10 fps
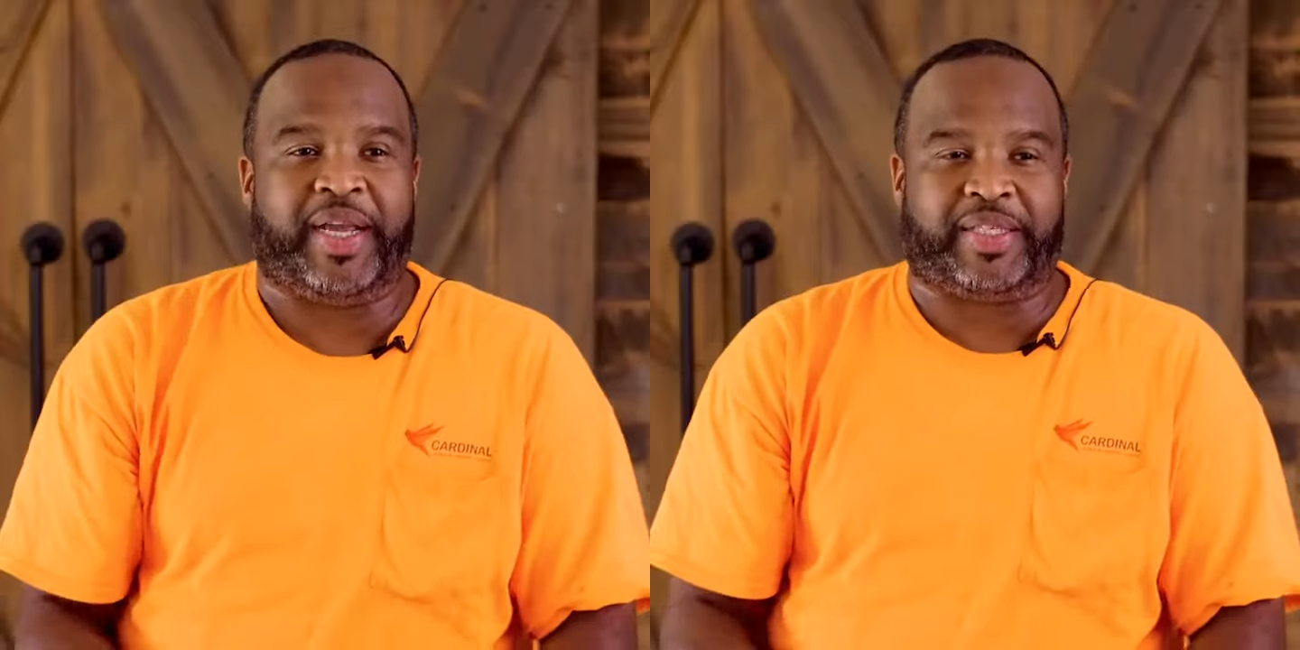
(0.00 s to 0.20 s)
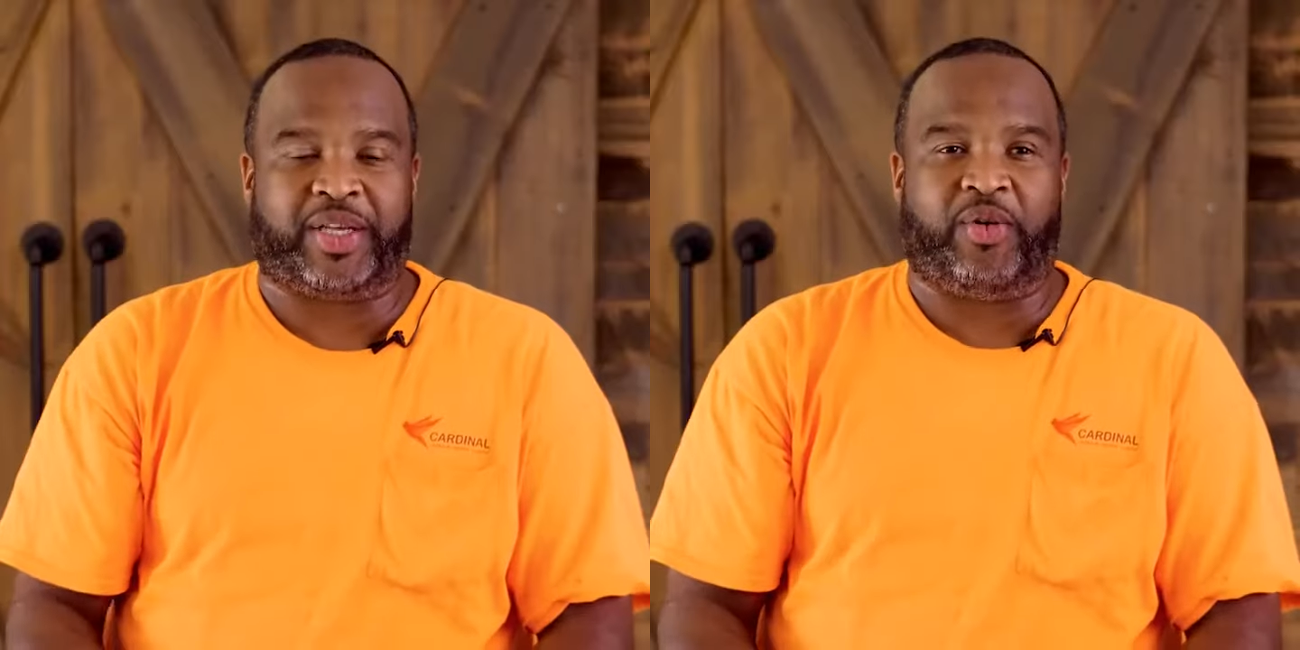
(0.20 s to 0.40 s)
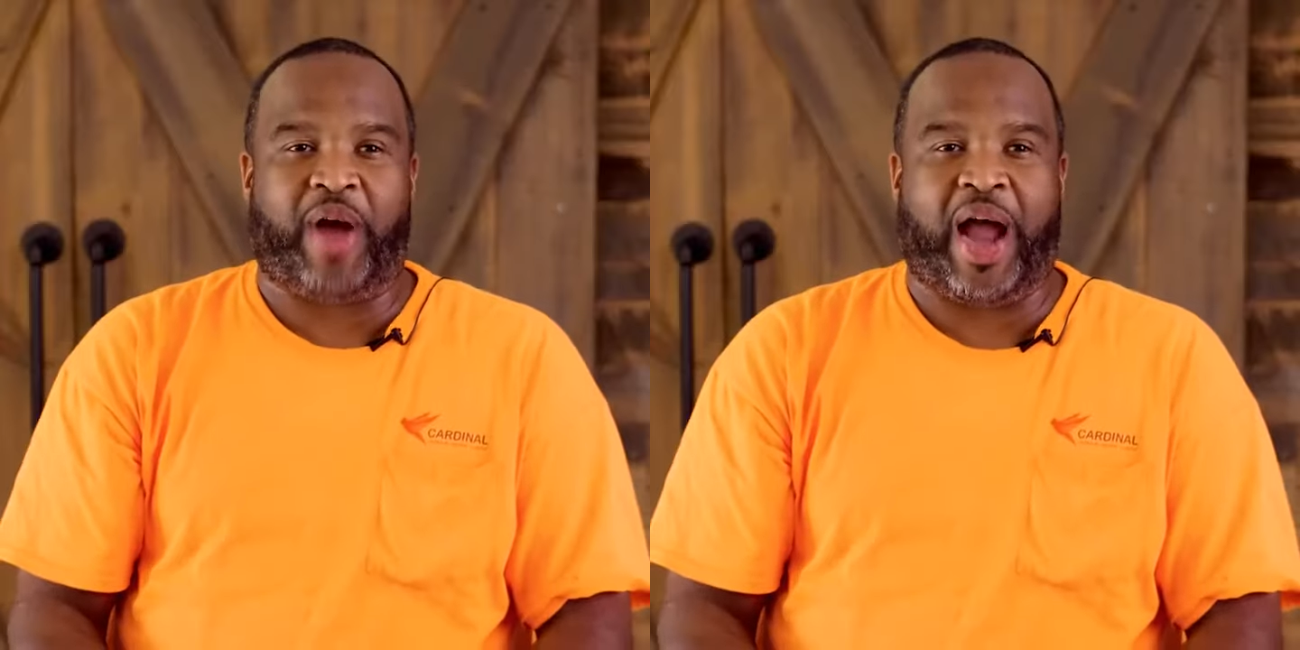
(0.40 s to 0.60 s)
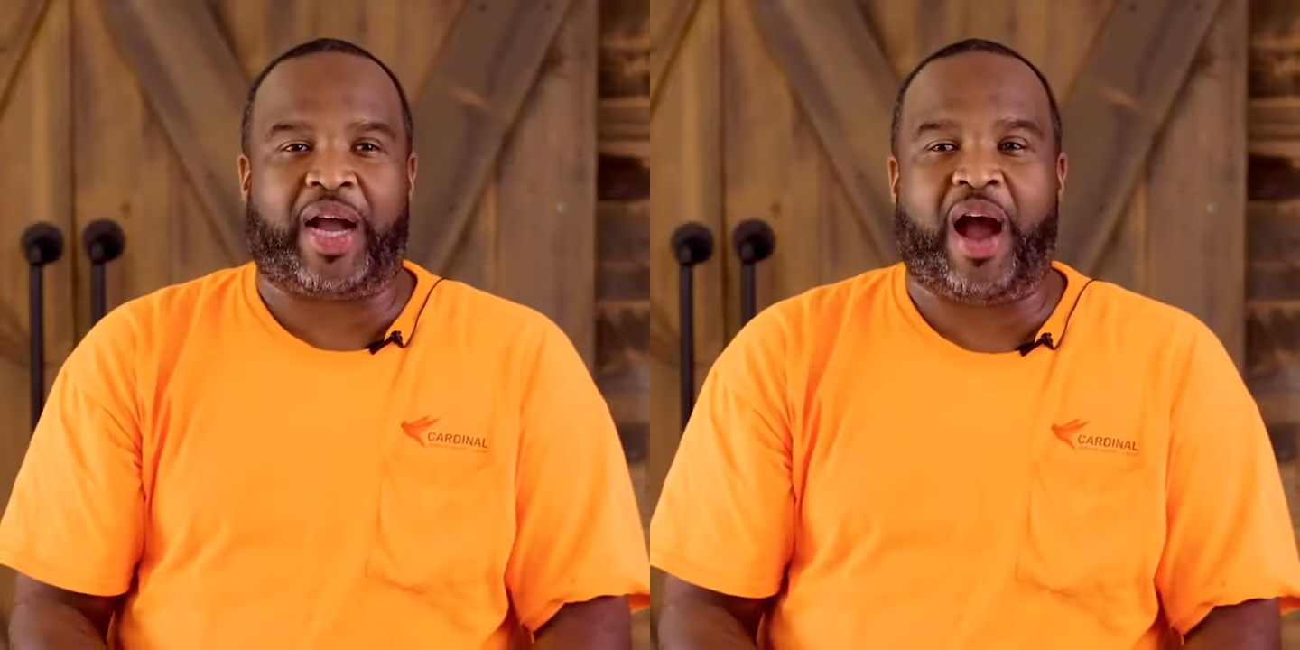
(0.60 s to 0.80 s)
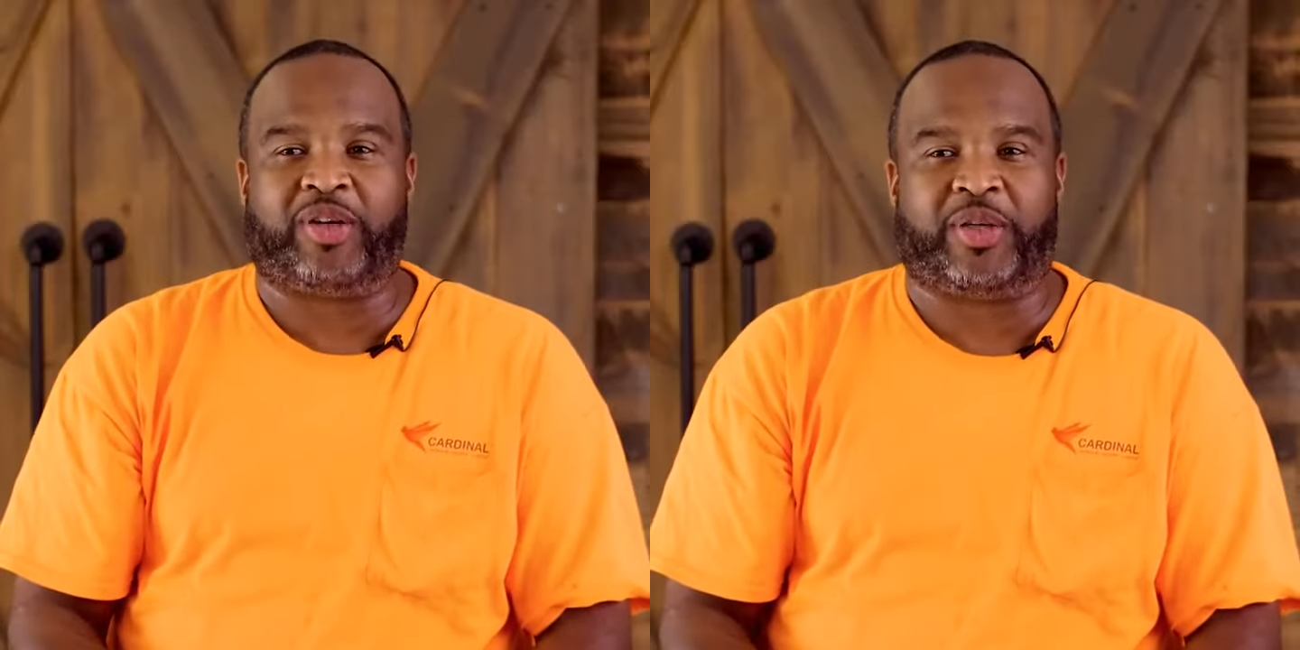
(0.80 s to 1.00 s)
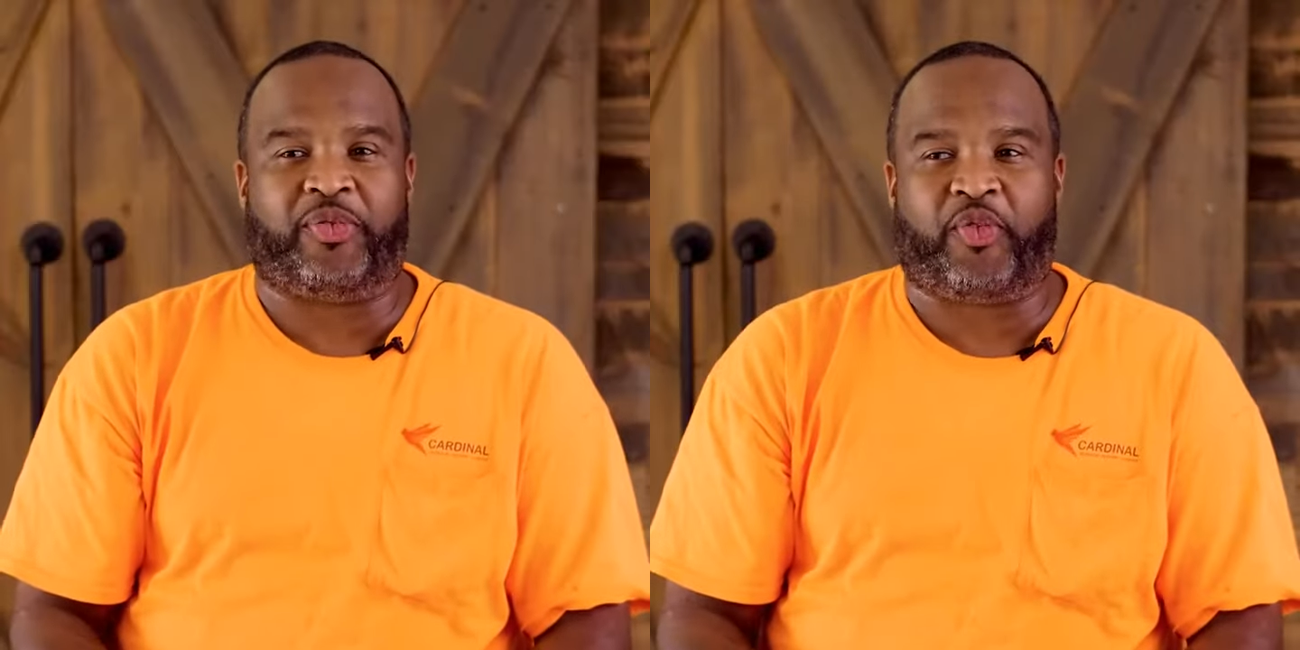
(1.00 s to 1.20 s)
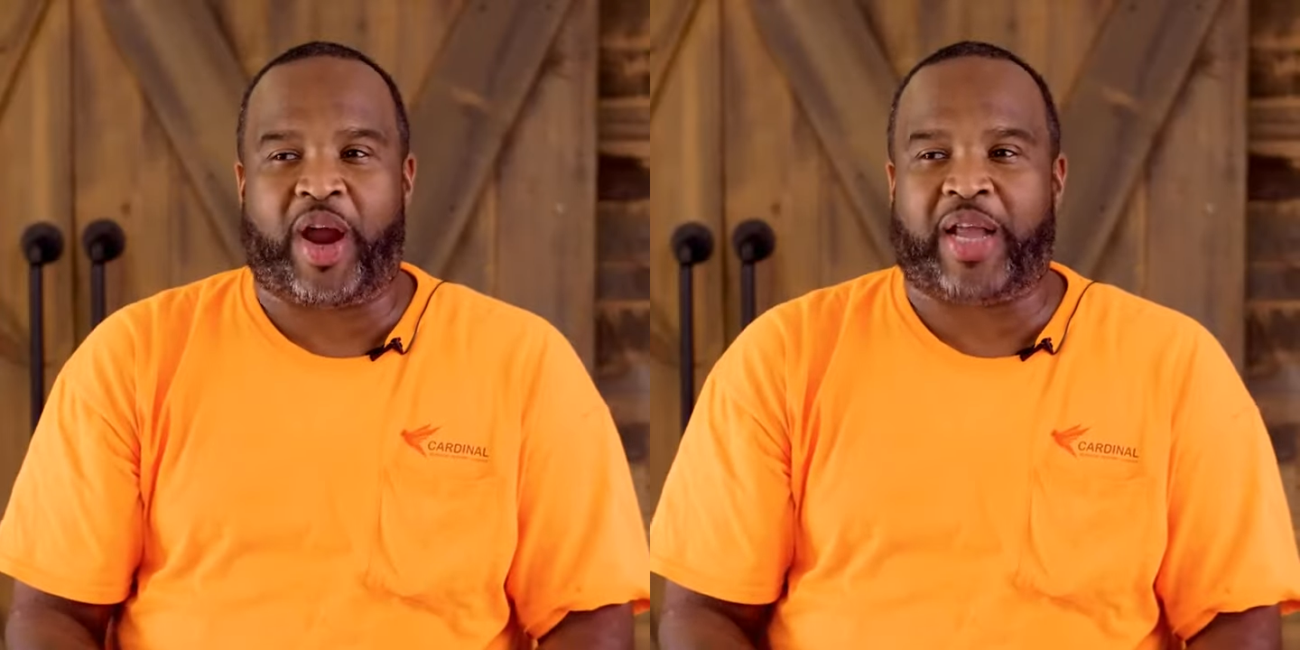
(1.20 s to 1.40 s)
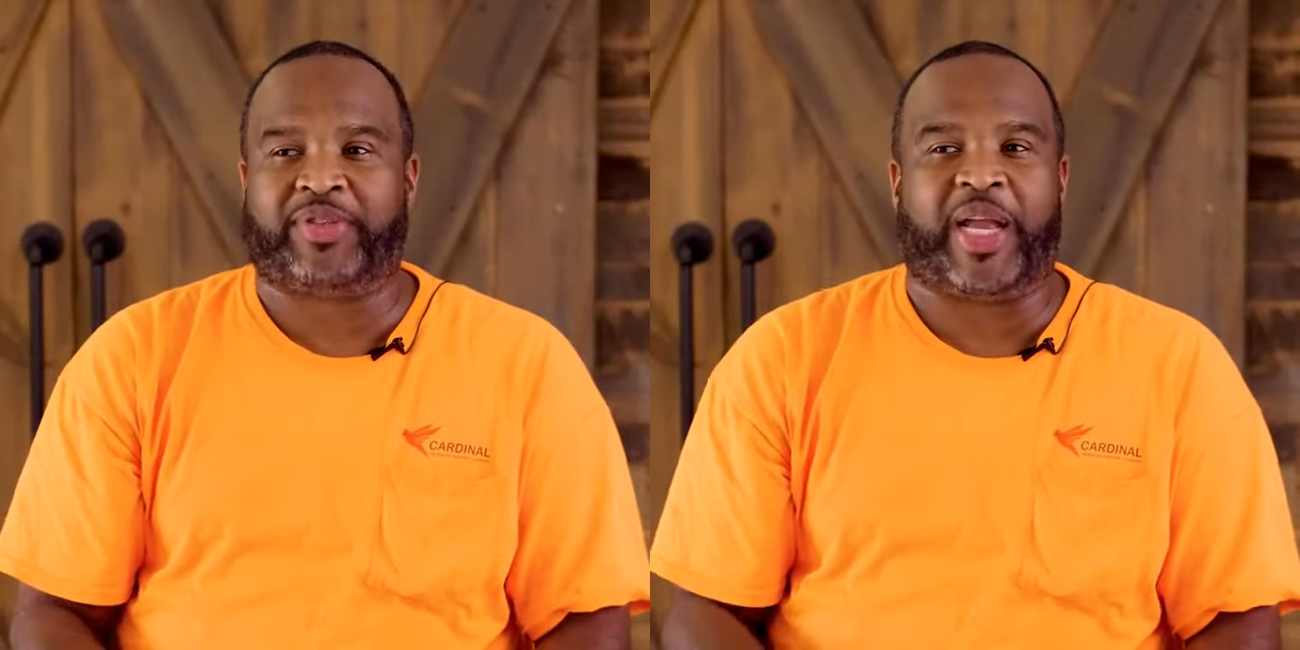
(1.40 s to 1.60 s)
And so I called them Friday.